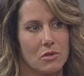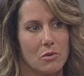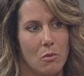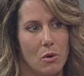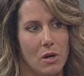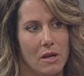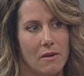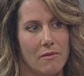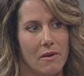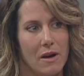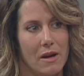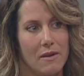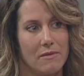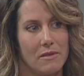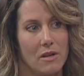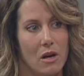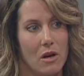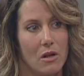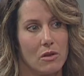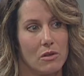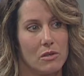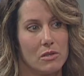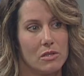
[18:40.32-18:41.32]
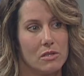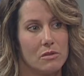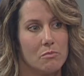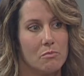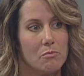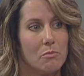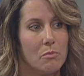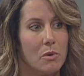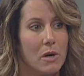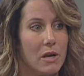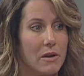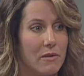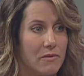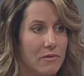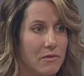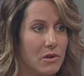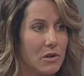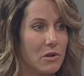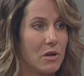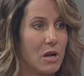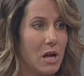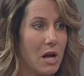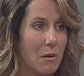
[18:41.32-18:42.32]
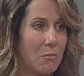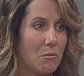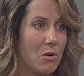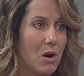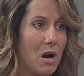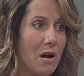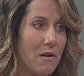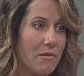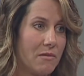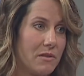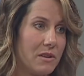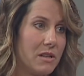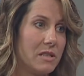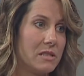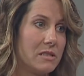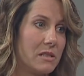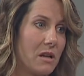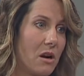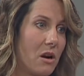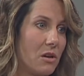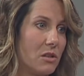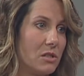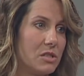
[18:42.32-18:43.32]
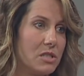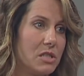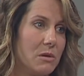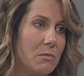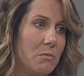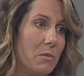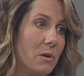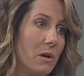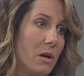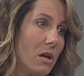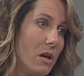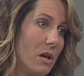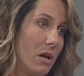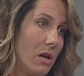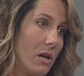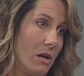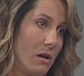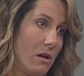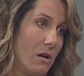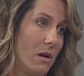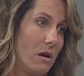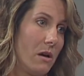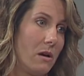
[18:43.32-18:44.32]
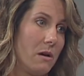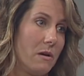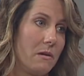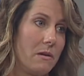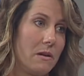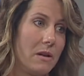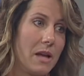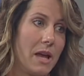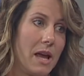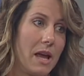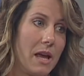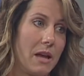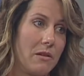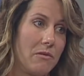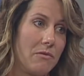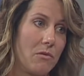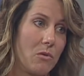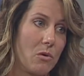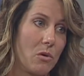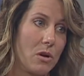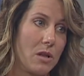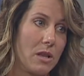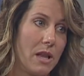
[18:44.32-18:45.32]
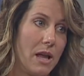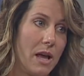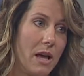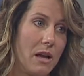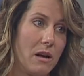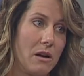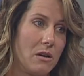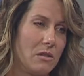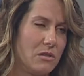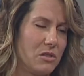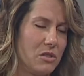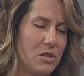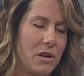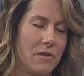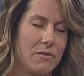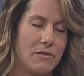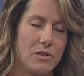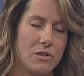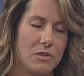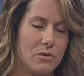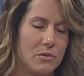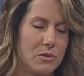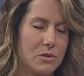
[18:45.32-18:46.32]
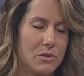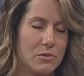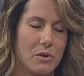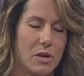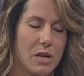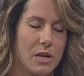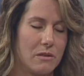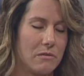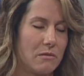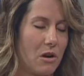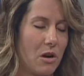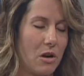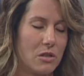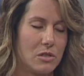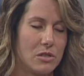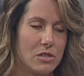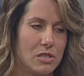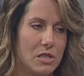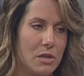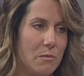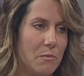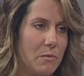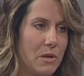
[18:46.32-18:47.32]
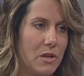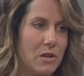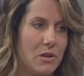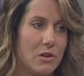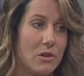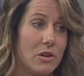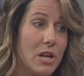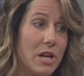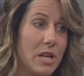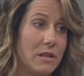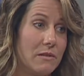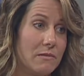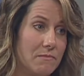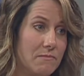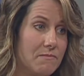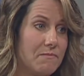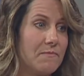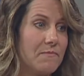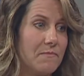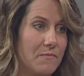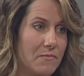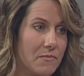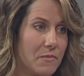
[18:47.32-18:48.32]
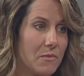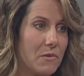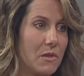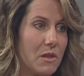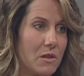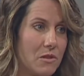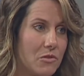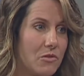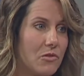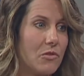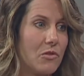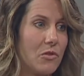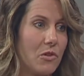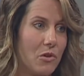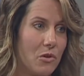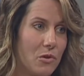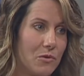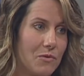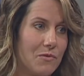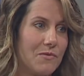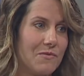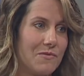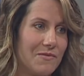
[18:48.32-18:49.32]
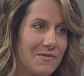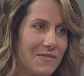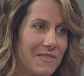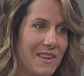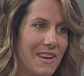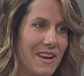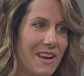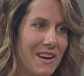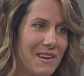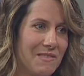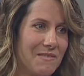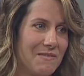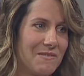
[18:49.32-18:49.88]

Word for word: twenty-five dollars. Okay. But if your nonprofit is a hardship uh, and can't afford that, all you have to do is write hardship, and you're in. Okay. So, mm-hmm. yeah